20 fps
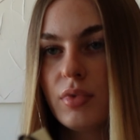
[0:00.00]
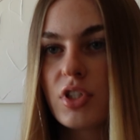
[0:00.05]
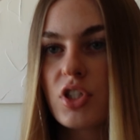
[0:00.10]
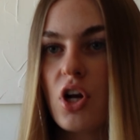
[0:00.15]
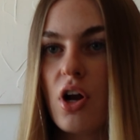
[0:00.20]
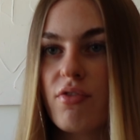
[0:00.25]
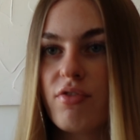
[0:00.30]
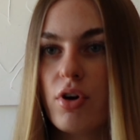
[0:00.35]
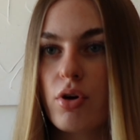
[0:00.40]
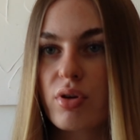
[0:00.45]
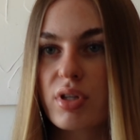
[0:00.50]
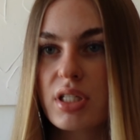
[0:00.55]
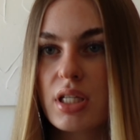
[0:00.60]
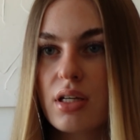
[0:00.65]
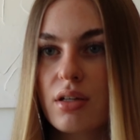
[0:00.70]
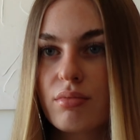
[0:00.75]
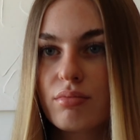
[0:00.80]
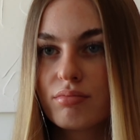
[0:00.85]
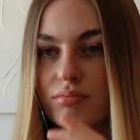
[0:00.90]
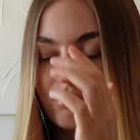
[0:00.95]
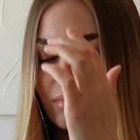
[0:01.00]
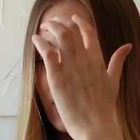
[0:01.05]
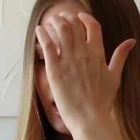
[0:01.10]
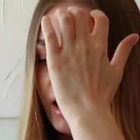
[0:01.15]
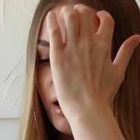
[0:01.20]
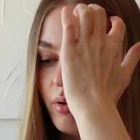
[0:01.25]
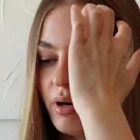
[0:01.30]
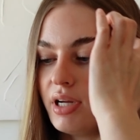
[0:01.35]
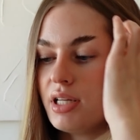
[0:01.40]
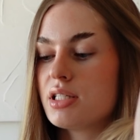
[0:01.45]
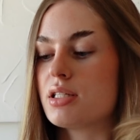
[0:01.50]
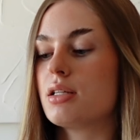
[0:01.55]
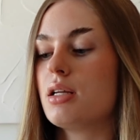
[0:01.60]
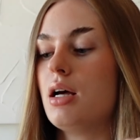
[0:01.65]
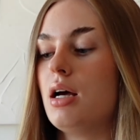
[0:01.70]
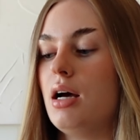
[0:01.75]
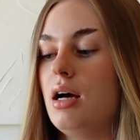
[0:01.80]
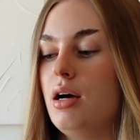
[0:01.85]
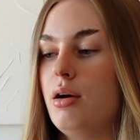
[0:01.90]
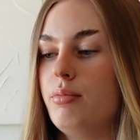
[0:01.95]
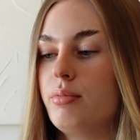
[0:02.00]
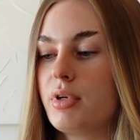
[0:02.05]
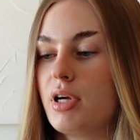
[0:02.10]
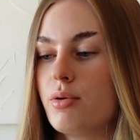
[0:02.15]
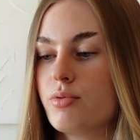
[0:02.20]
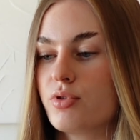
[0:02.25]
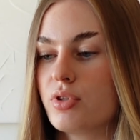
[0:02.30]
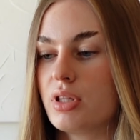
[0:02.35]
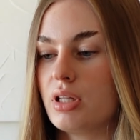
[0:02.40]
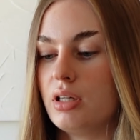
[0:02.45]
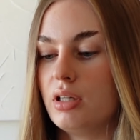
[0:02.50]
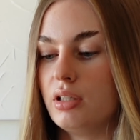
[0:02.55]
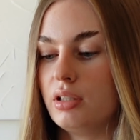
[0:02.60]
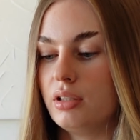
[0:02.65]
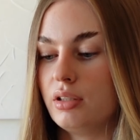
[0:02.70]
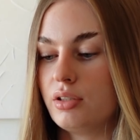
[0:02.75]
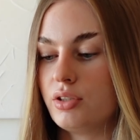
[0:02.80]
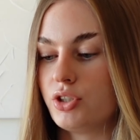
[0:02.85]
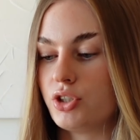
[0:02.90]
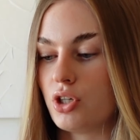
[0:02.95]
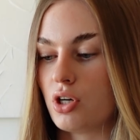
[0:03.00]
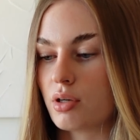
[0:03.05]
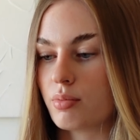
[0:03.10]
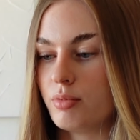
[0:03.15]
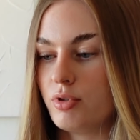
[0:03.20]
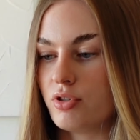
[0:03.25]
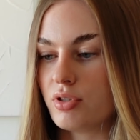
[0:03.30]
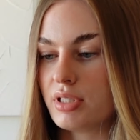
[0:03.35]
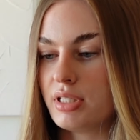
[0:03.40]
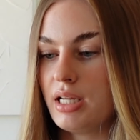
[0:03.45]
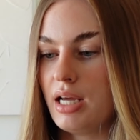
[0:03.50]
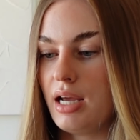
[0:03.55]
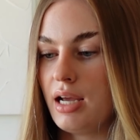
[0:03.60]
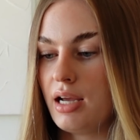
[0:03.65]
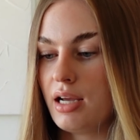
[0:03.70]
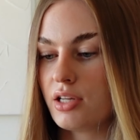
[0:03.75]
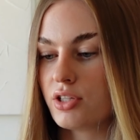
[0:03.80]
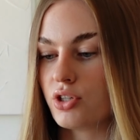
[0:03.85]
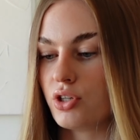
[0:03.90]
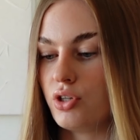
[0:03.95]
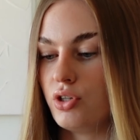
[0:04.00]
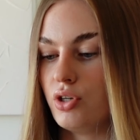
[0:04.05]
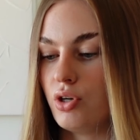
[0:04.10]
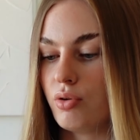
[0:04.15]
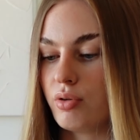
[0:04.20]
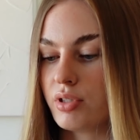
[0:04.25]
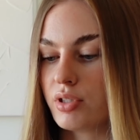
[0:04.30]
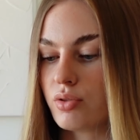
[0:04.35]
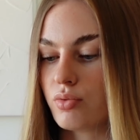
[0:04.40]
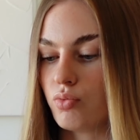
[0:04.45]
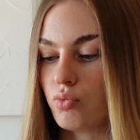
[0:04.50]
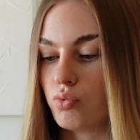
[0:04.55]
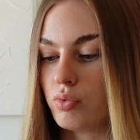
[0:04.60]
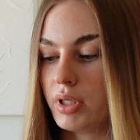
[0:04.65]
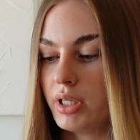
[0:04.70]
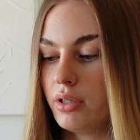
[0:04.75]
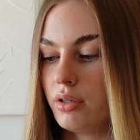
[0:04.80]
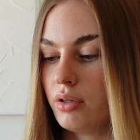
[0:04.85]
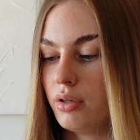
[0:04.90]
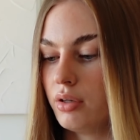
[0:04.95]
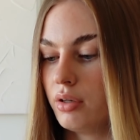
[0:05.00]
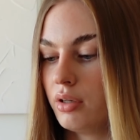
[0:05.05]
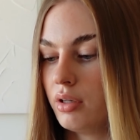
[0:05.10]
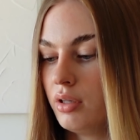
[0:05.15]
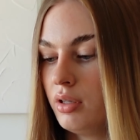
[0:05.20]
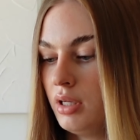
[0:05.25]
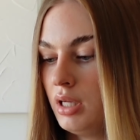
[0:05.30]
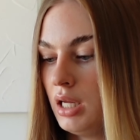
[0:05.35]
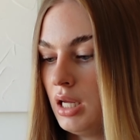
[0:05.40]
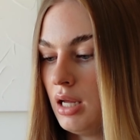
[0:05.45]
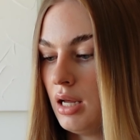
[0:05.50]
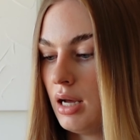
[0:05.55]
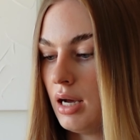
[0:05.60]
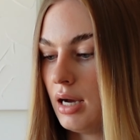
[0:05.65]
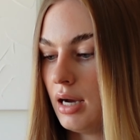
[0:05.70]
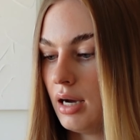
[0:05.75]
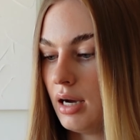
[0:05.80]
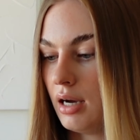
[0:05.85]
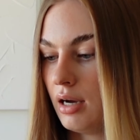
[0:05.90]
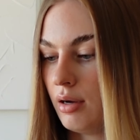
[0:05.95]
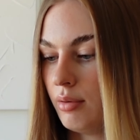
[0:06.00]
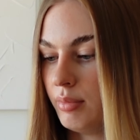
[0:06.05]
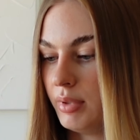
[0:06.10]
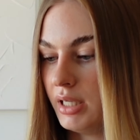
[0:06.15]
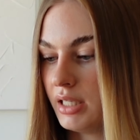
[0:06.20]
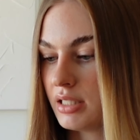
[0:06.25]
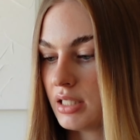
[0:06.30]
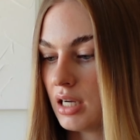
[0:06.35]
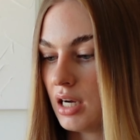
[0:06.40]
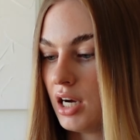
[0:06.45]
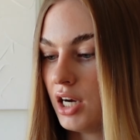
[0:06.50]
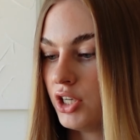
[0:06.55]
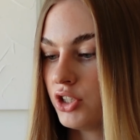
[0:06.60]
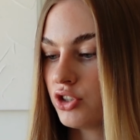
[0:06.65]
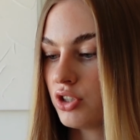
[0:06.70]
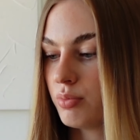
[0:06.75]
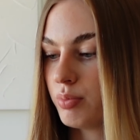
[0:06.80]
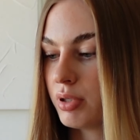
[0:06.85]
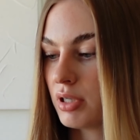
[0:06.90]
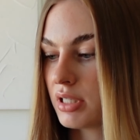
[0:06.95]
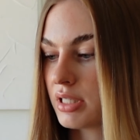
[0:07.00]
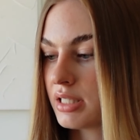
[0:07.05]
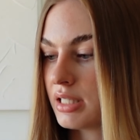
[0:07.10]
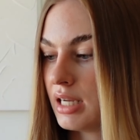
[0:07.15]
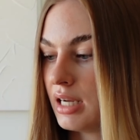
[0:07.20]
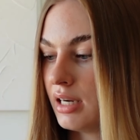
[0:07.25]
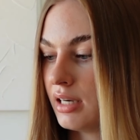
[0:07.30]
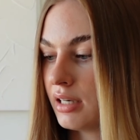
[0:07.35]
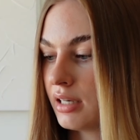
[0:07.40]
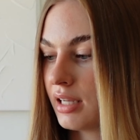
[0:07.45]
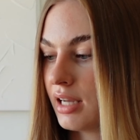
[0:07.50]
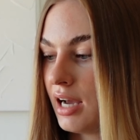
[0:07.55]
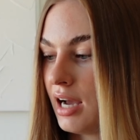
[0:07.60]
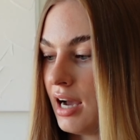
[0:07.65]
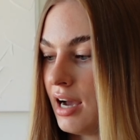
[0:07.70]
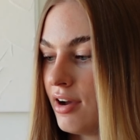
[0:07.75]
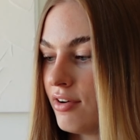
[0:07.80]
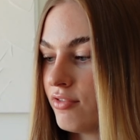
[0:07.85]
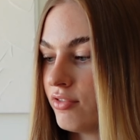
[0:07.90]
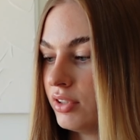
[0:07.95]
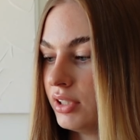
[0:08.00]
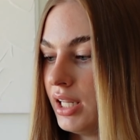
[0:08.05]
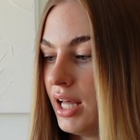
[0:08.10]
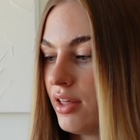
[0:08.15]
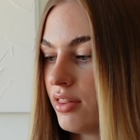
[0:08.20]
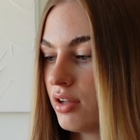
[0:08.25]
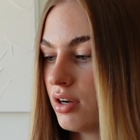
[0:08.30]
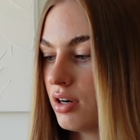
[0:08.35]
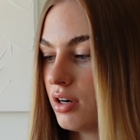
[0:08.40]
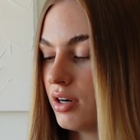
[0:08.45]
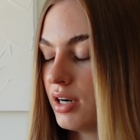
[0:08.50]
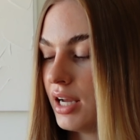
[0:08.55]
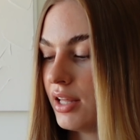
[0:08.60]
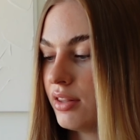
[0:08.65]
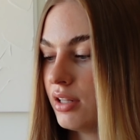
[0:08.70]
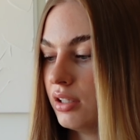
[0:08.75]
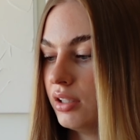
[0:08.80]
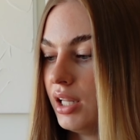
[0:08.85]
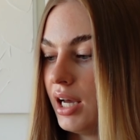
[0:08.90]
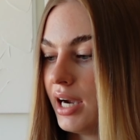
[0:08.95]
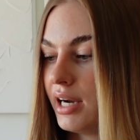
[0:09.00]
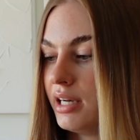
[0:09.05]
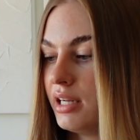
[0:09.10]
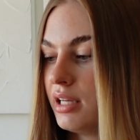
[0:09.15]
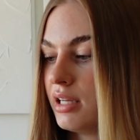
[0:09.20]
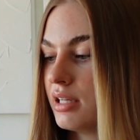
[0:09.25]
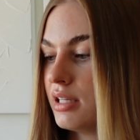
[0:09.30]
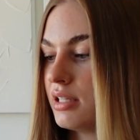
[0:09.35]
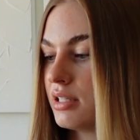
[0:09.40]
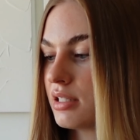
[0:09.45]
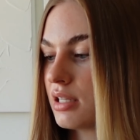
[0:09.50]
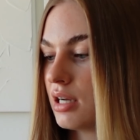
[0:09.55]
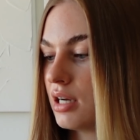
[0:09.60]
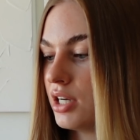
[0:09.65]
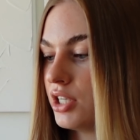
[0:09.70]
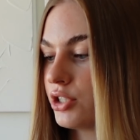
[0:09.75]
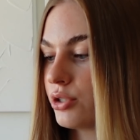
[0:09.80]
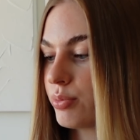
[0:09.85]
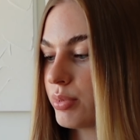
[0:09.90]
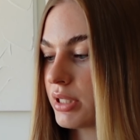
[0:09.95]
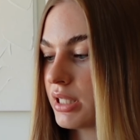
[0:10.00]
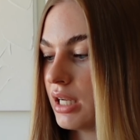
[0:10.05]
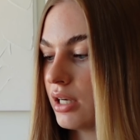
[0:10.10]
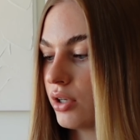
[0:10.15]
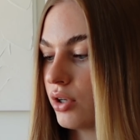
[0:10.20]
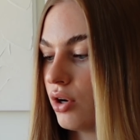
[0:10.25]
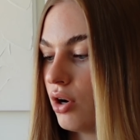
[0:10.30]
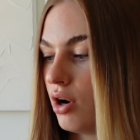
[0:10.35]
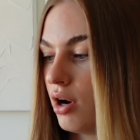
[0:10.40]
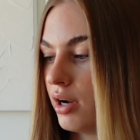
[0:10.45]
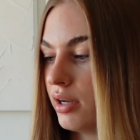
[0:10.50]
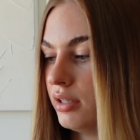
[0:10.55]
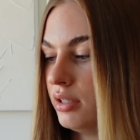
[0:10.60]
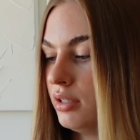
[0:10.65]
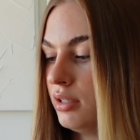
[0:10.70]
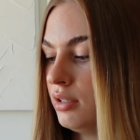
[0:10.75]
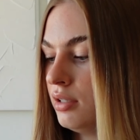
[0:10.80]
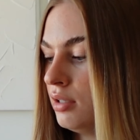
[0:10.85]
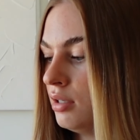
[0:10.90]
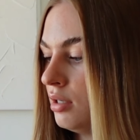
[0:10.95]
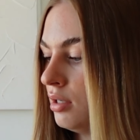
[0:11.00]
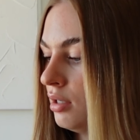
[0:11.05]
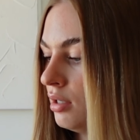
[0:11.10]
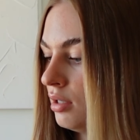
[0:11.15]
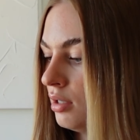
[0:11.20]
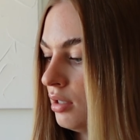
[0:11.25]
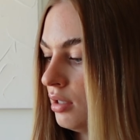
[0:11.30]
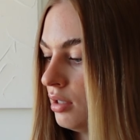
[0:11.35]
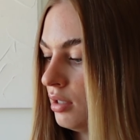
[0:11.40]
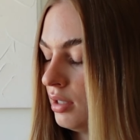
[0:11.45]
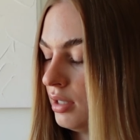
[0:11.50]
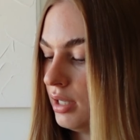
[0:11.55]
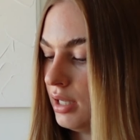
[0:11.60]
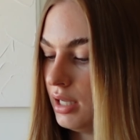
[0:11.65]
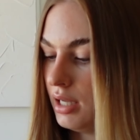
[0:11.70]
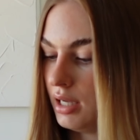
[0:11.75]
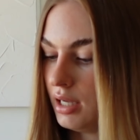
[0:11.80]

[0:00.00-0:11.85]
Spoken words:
It's not focusing. Anyways, comes with the Jacquemus tag, so you know it's real. It's 100% calf leather, and the lining is 100% cotton.